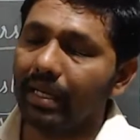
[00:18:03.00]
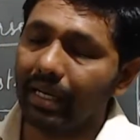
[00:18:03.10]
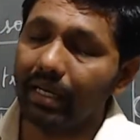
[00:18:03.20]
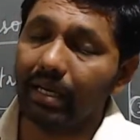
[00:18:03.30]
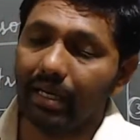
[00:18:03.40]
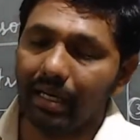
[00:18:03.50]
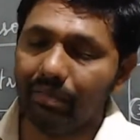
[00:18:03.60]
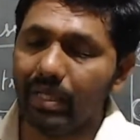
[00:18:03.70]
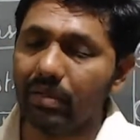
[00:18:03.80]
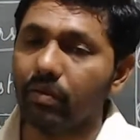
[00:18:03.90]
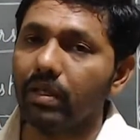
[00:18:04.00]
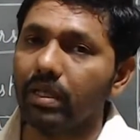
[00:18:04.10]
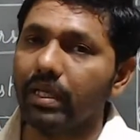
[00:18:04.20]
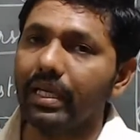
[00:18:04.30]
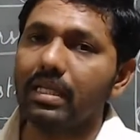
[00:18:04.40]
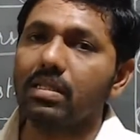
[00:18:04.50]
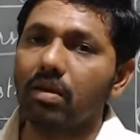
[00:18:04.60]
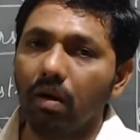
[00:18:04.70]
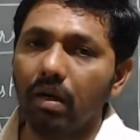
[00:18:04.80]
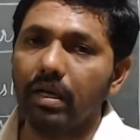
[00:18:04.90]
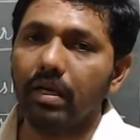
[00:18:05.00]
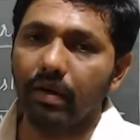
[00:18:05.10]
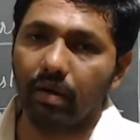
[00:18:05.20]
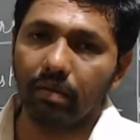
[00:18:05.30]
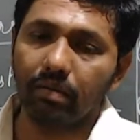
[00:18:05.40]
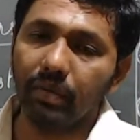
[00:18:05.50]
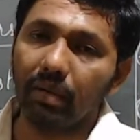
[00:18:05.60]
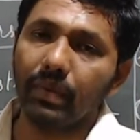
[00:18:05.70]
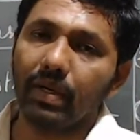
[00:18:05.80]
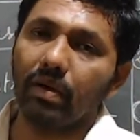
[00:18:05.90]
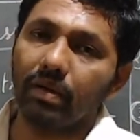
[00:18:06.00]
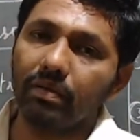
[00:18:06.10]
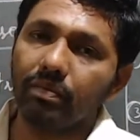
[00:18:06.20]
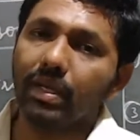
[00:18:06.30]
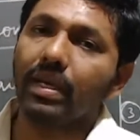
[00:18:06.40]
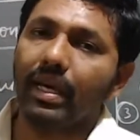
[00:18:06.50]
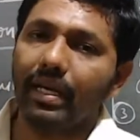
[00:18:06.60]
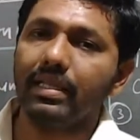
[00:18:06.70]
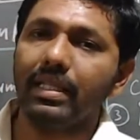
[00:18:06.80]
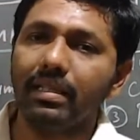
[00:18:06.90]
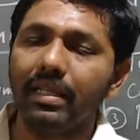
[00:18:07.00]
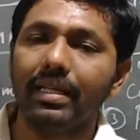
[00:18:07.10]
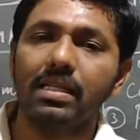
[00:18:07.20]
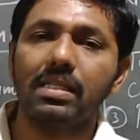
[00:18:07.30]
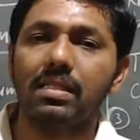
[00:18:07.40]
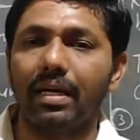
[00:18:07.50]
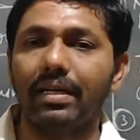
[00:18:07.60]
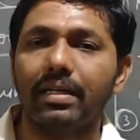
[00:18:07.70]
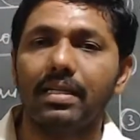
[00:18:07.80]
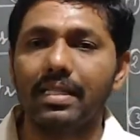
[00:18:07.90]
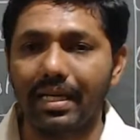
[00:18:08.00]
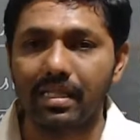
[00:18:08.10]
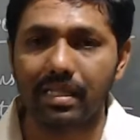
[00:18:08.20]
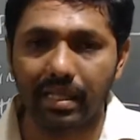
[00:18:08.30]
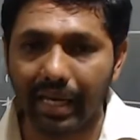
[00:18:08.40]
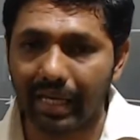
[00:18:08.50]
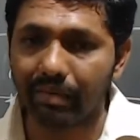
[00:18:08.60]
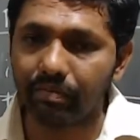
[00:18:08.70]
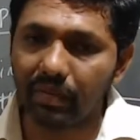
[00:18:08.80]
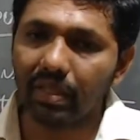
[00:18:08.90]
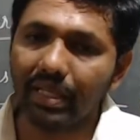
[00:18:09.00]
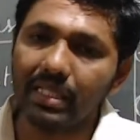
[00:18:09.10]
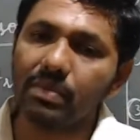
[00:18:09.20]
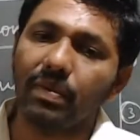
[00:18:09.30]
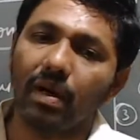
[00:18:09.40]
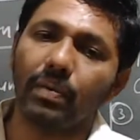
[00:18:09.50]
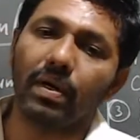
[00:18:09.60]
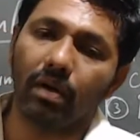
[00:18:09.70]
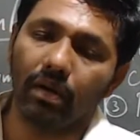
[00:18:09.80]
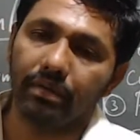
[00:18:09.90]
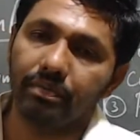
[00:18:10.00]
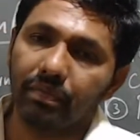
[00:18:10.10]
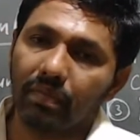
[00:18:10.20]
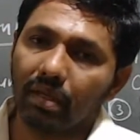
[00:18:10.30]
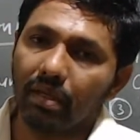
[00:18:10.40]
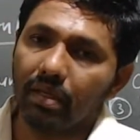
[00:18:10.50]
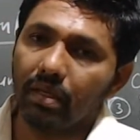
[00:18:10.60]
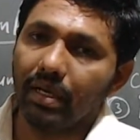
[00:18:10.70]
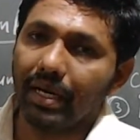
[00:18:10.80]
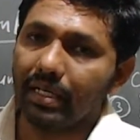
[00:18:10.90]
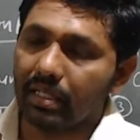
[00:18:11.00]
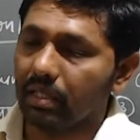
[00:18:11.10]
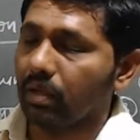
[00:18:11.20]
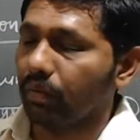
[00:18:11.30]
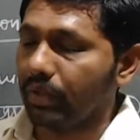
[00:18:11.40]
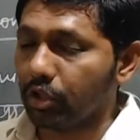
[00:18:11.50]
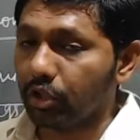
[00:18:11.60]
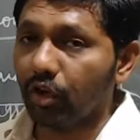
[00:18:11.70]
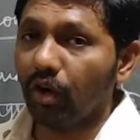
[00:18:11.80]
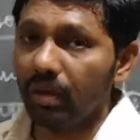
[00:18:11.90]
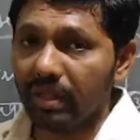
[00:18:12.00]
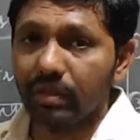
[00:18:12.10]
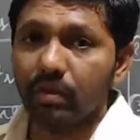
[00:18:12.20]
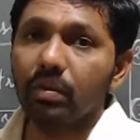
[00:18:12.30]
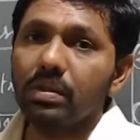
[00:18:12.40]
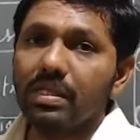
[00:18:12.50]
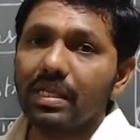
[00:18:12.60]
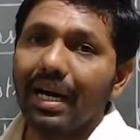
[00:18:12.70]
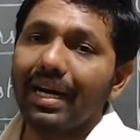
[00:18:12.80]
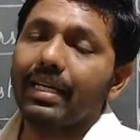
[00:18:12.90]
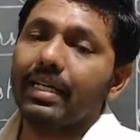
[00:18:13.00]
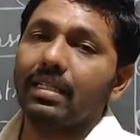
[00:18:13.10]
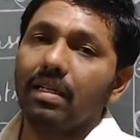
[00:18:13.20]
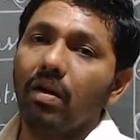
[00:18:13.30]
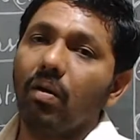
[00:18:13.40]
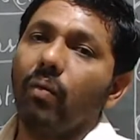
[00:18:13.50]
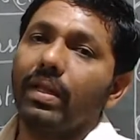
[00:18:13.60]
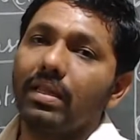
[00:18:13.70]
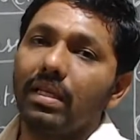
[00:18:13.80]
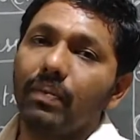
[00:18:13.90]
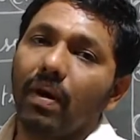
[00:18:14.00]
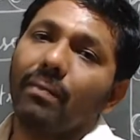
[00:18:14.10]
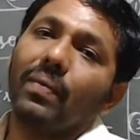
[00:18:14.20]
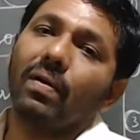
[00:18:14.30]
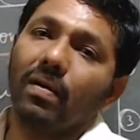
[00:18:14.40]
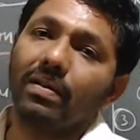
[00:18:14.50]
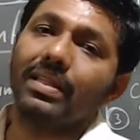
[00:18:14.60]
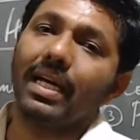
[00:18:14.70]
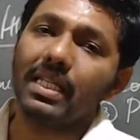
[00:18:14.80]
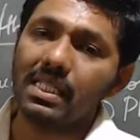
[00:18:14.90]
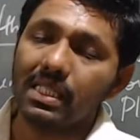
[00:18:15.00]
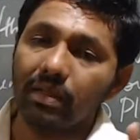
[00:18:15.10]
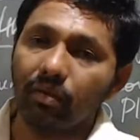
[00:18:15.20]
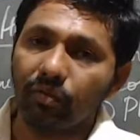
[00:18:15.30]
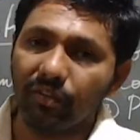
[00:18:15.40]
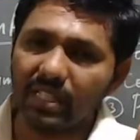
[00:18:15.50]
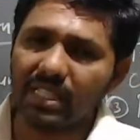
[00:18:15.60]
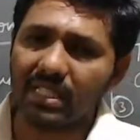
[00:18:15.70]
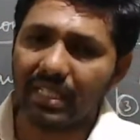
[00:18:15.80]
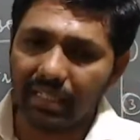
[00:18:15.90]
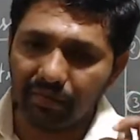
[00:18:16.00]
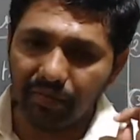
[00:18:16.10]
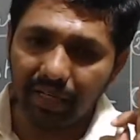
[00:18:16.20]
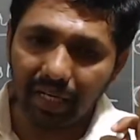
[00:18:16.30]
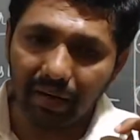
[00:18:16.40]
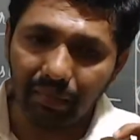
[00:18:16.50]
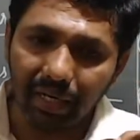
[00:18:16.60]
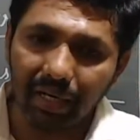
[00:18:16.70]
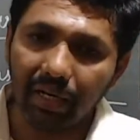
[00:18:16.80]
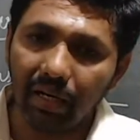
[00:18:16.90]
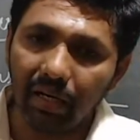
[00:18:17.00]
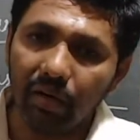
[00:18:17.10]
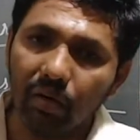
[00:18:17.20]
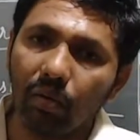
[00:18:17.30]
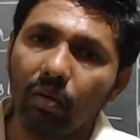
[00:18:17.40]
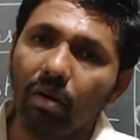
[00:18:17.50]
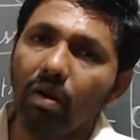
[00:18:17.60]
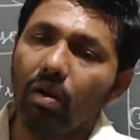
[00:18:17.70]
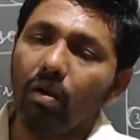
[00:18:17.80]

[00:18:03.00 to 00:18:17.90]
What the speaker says: a naming word is called a noun, proper noun. Anything that is addressed as name, that is proper noun, right? We should not use article with the proper noun. That is the first and the fundamental rule,